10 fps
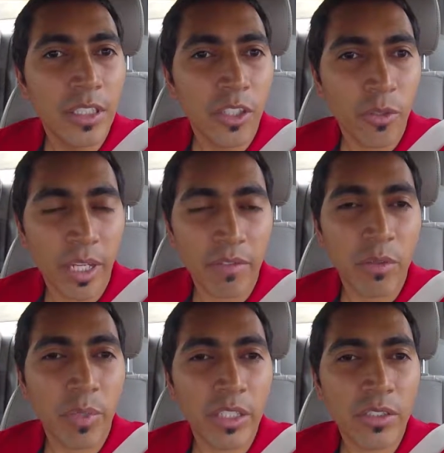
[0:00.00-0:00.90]
you have
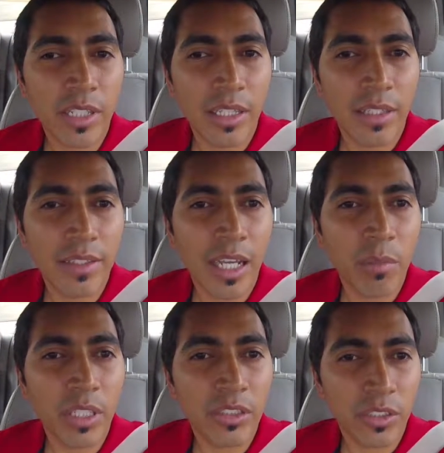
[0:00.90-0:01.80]
to make sure that the
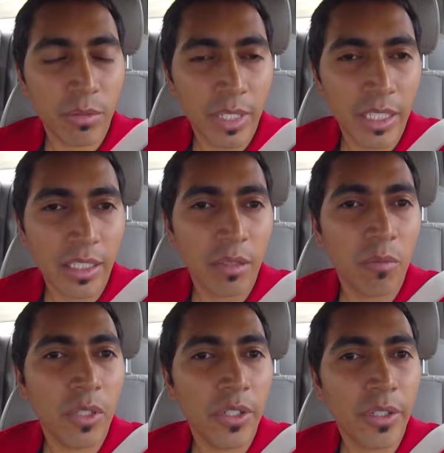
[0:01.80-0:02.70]
timing is correct,
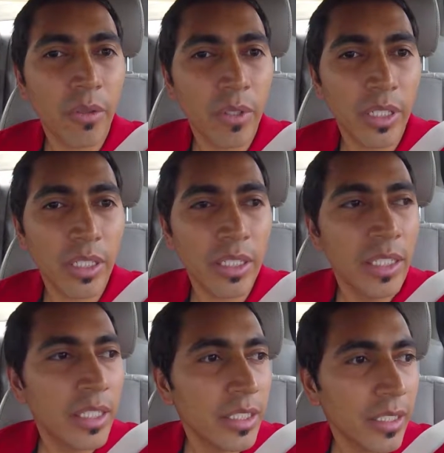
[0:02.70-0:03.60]
and when you're going to
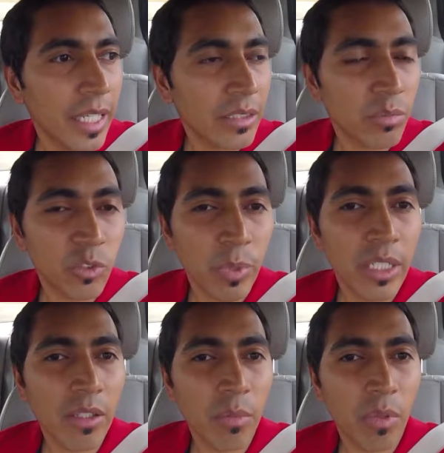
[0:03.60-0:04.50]
add some
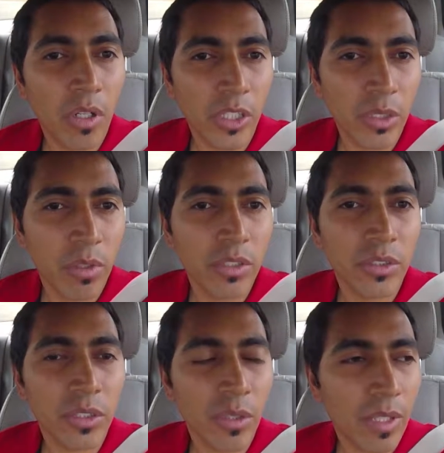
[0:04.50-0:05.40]
spin to the ball, you
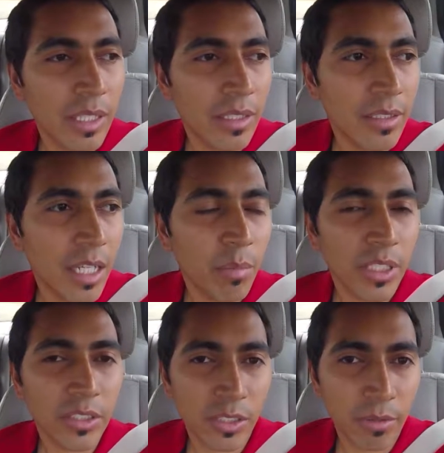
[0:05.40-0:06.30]
also know that the
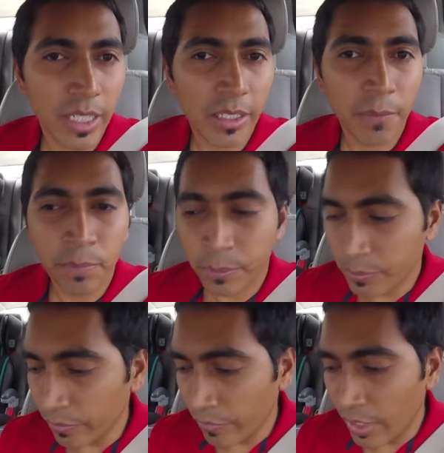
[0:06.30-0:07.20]
timing is correct.
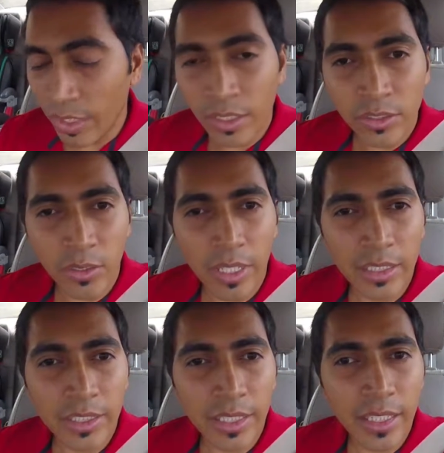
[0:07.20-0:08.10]
So
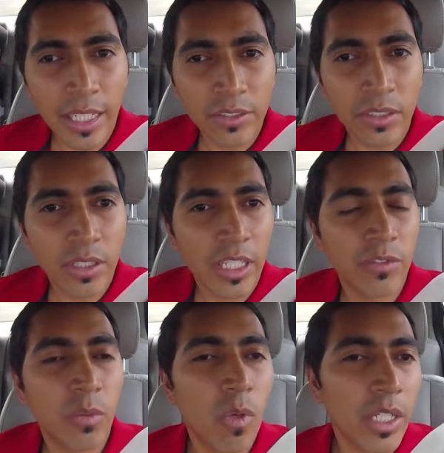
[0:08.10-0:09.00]
that's it, guys.
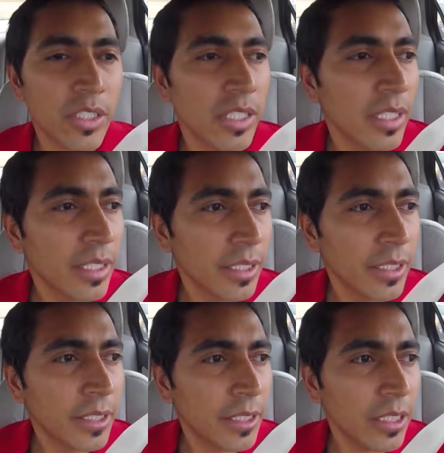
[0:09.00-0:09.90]
Thanks for watching.
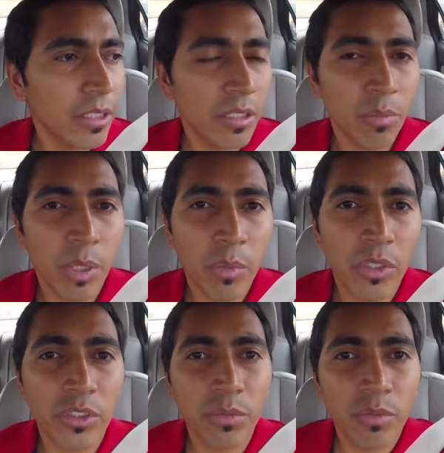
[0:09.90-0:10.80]
Remember
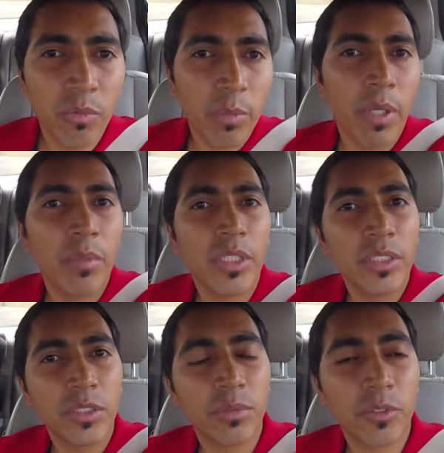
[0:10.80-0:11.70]

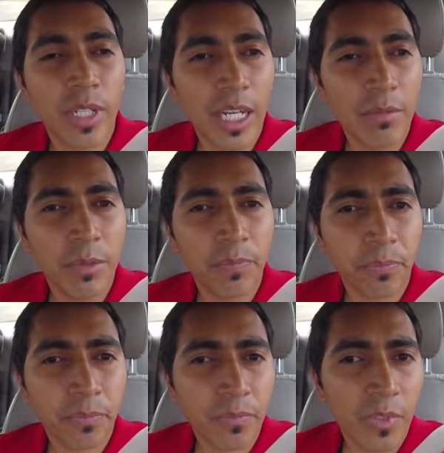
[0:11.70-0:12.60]
to subscribe,
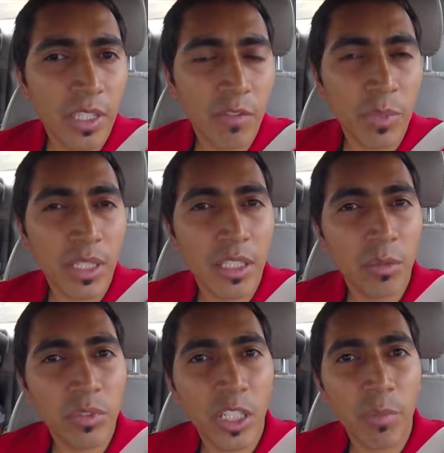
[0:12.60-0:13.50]
leave me a
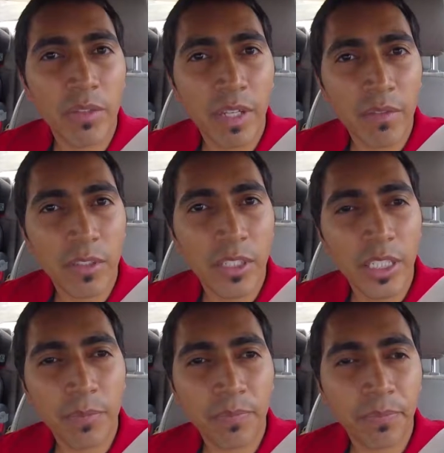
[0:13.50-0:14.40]
thumbs up if I've earned it,